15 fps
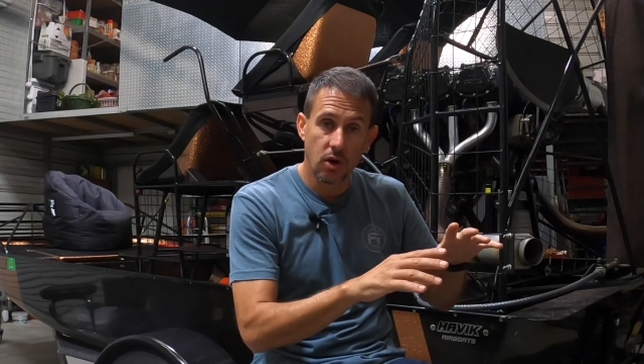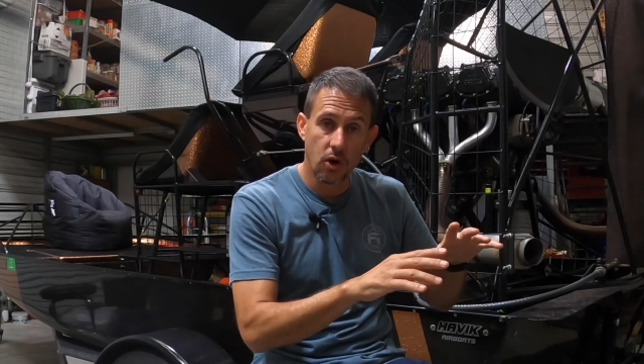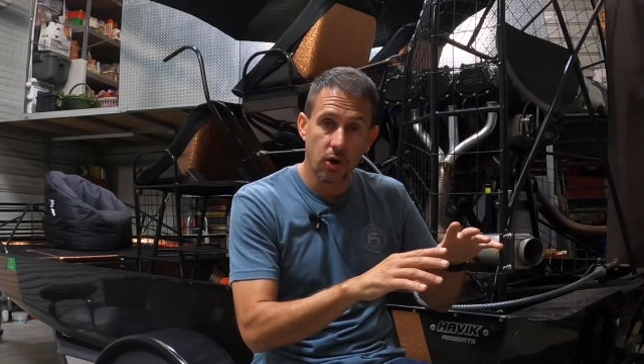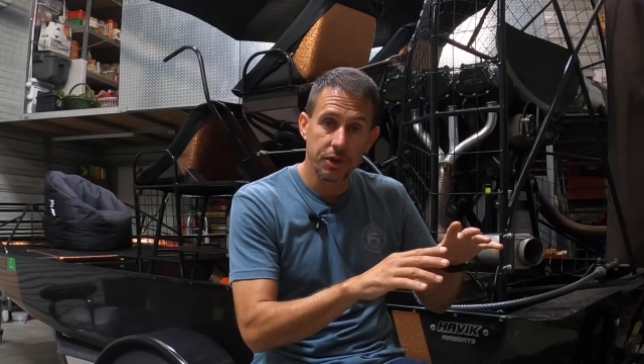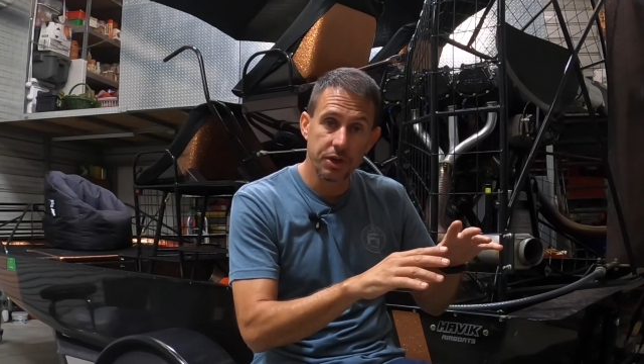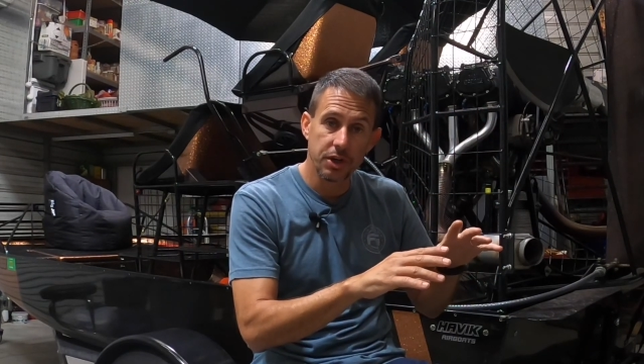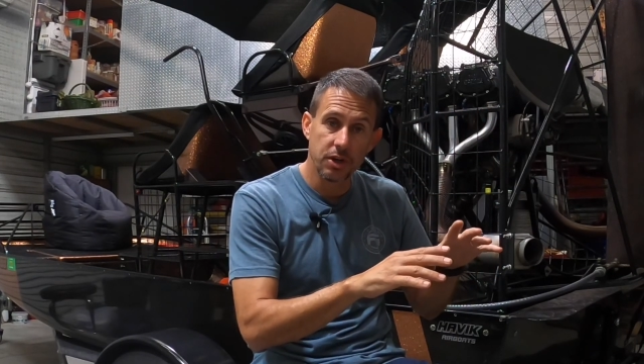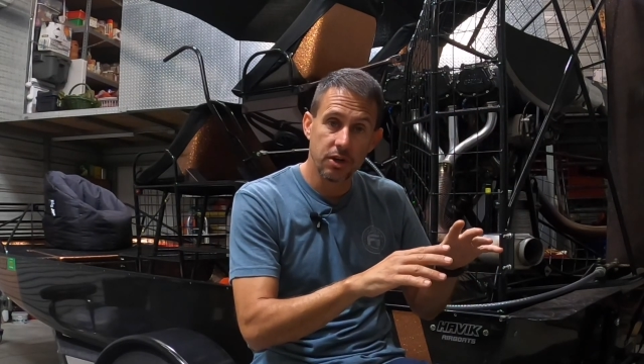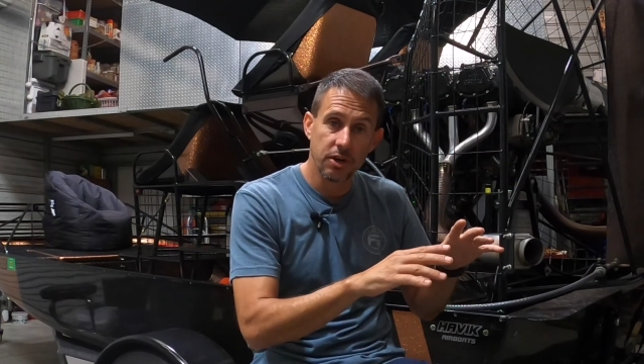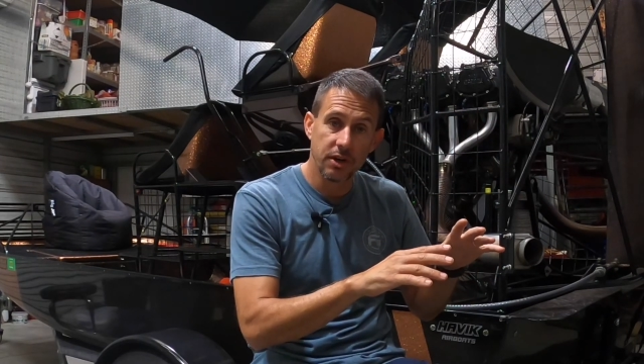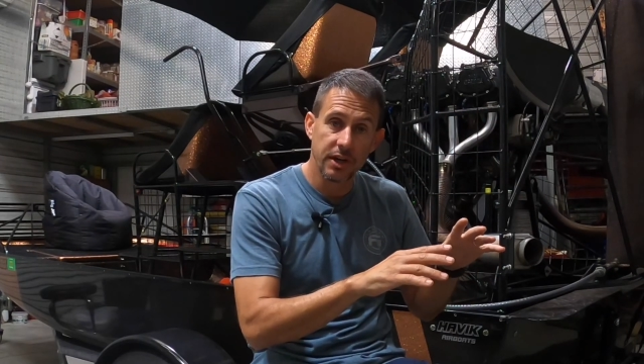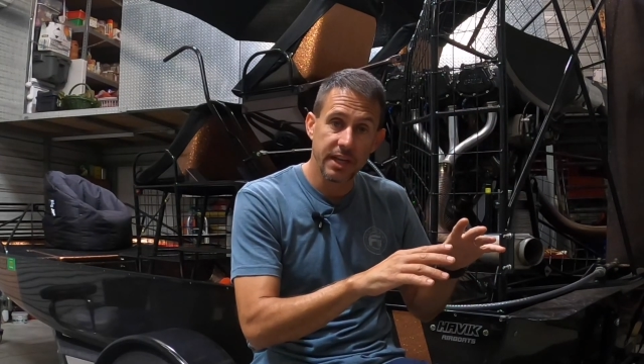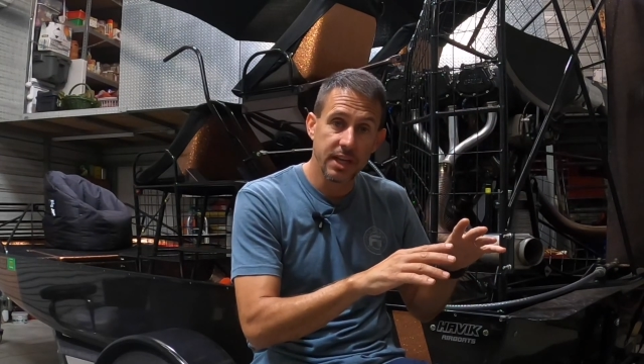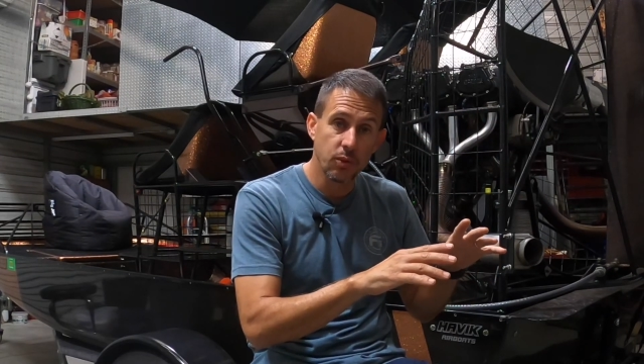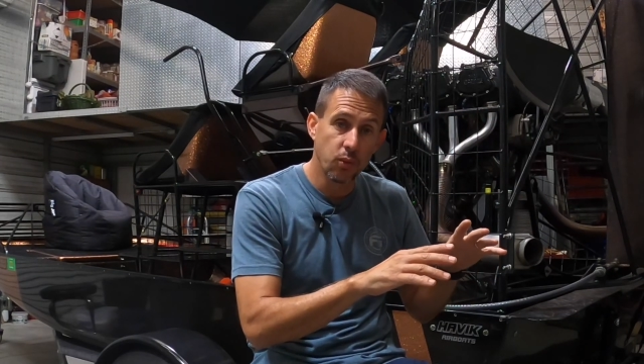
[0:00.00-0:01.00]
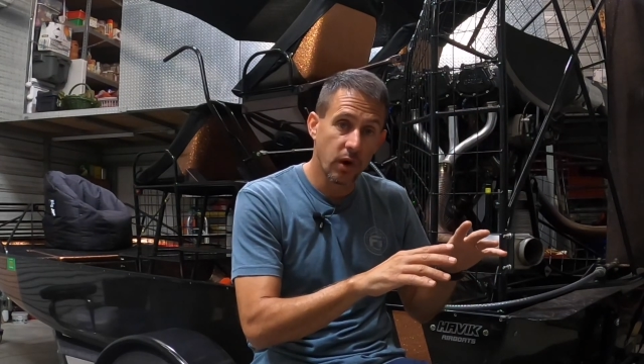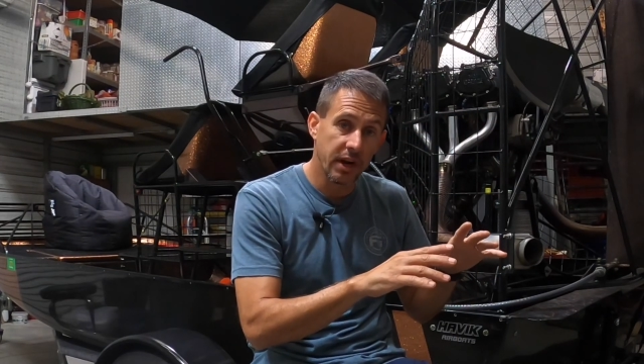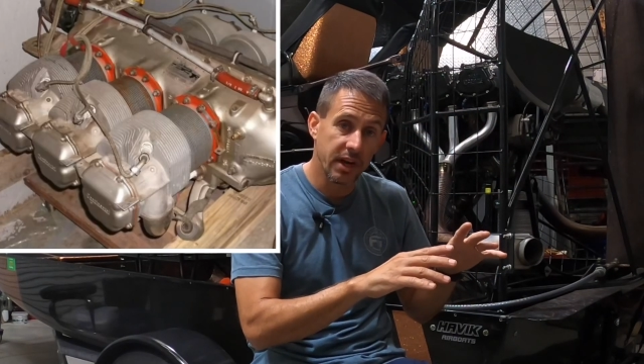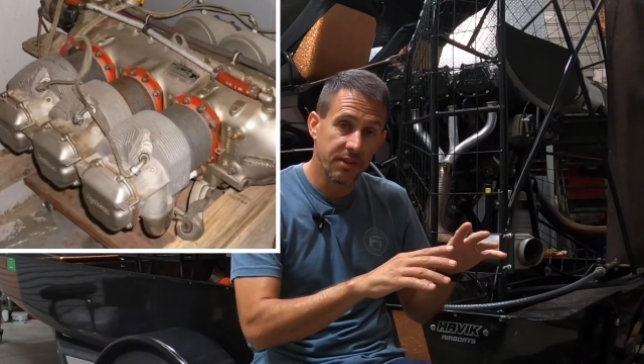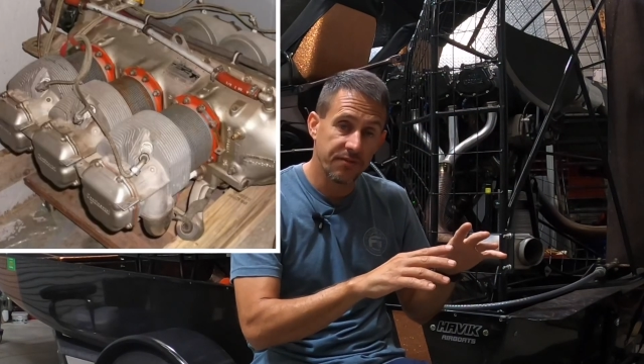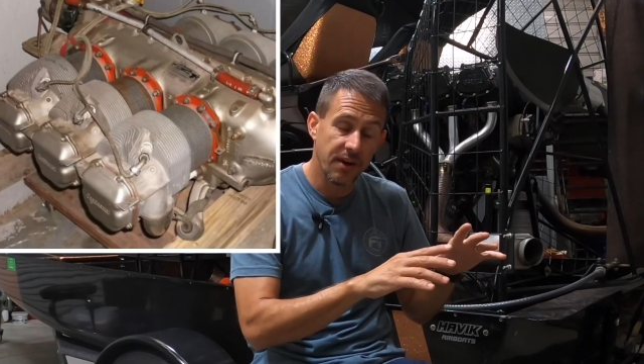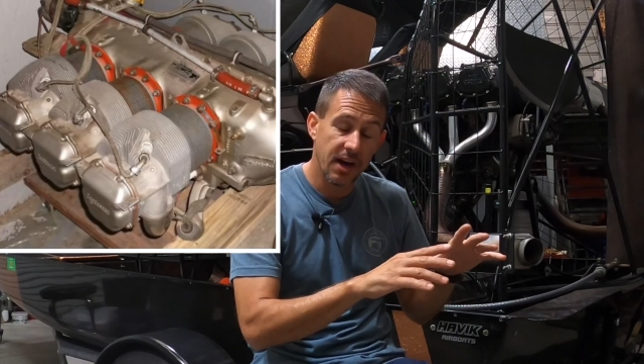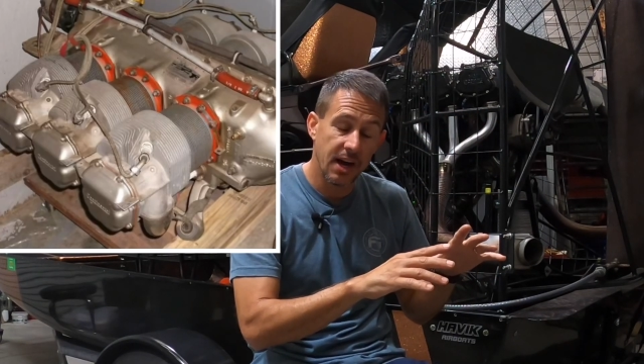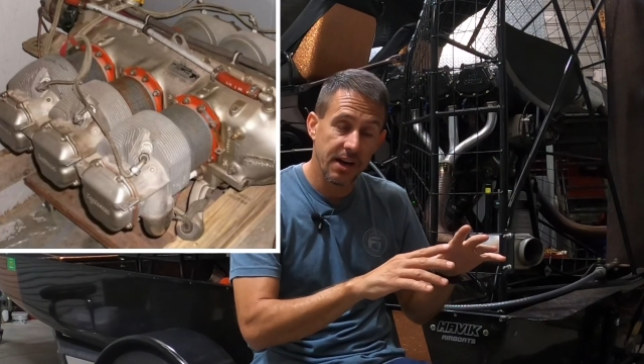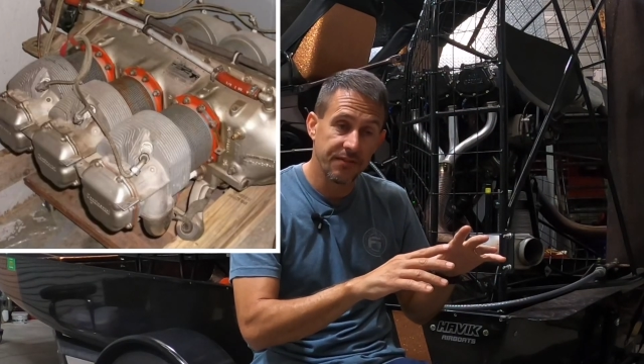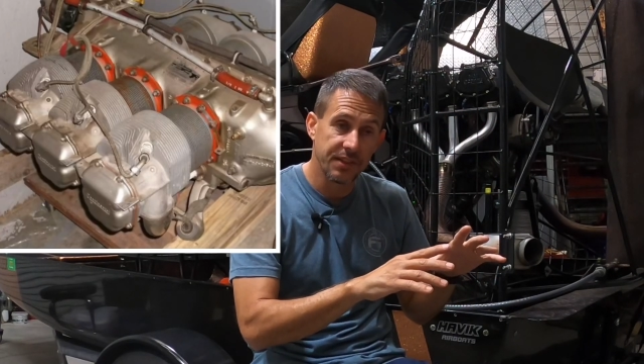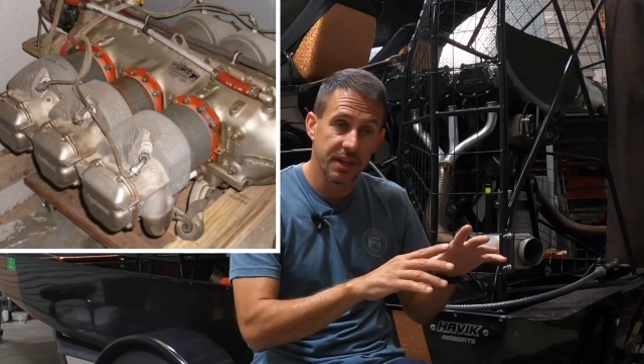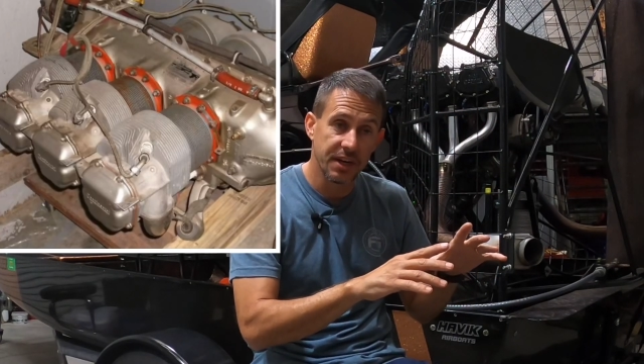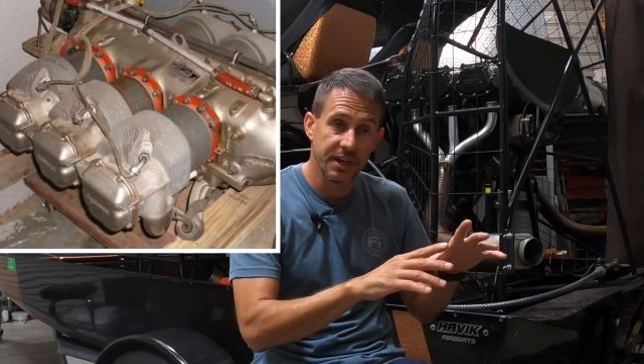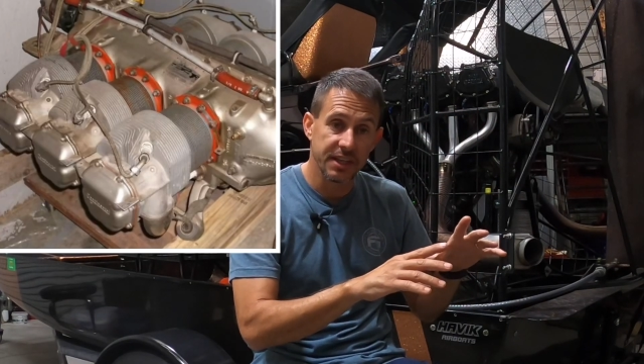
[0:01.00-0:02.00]
on your E185
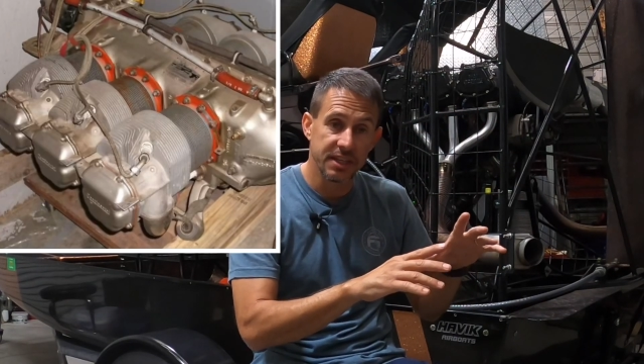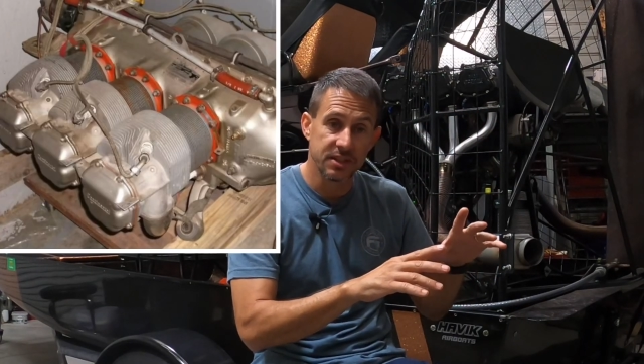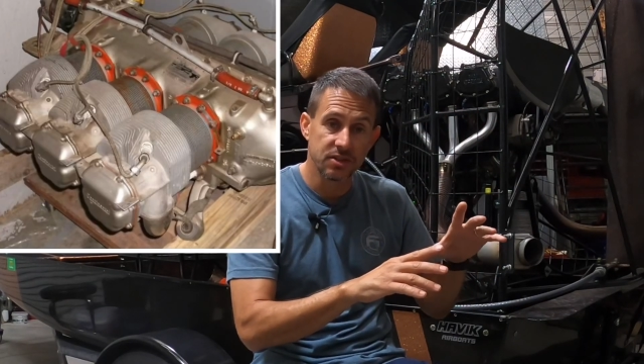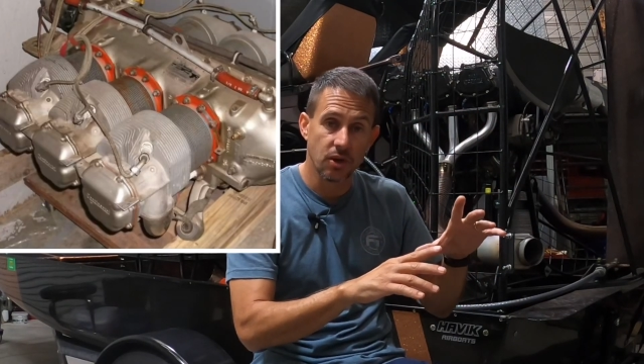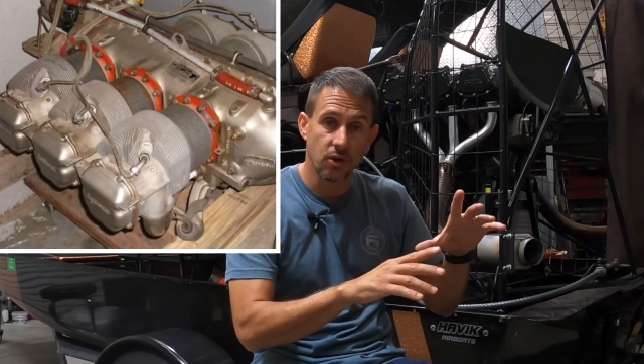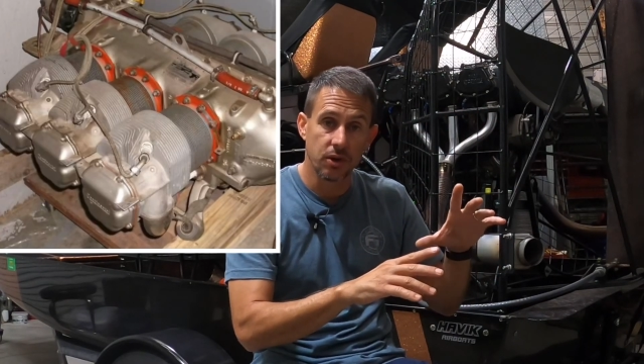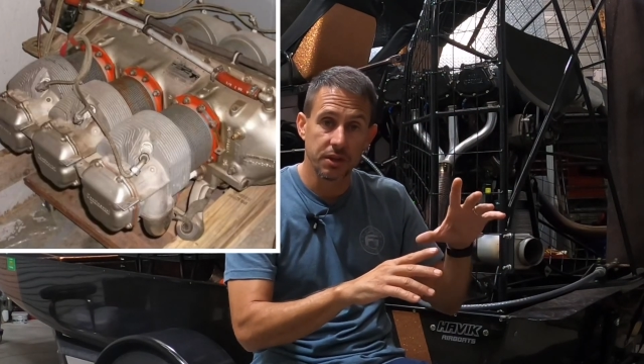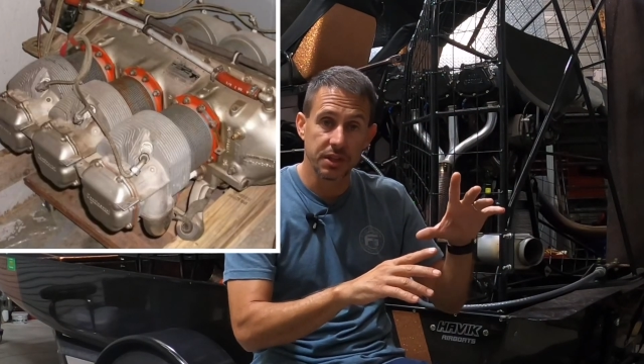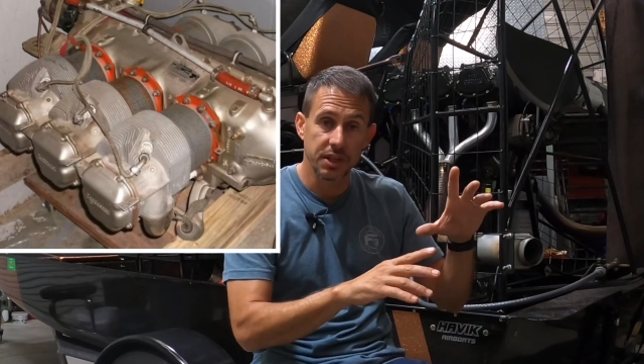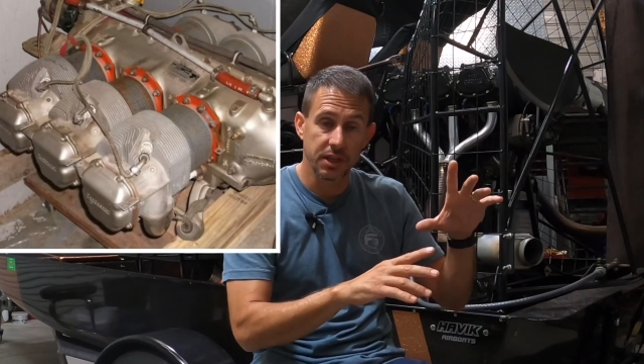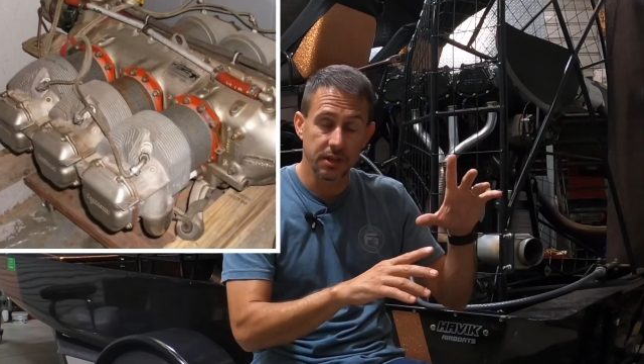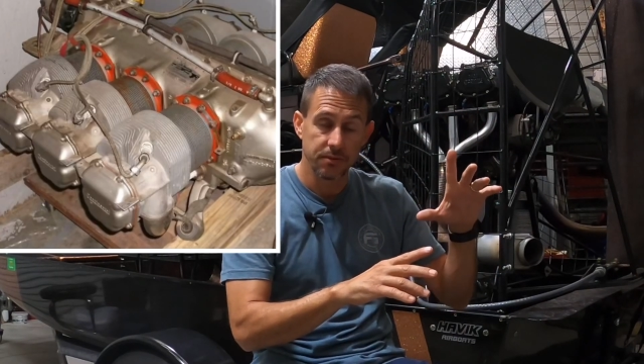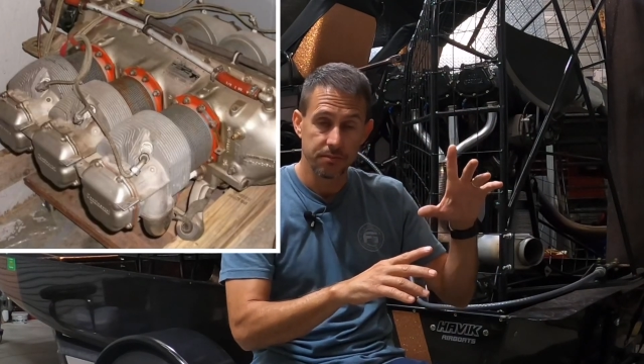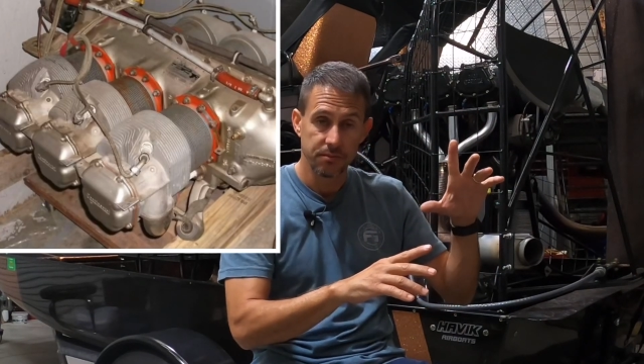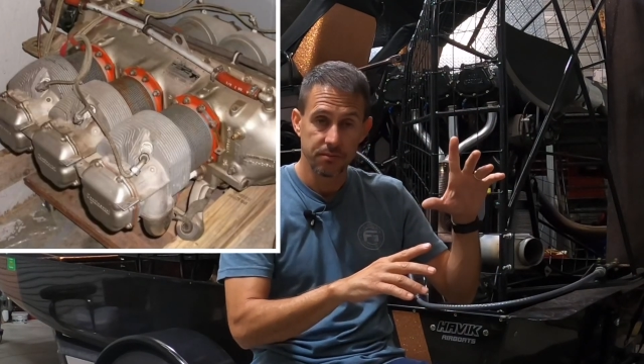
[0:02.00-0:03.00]
than it is on the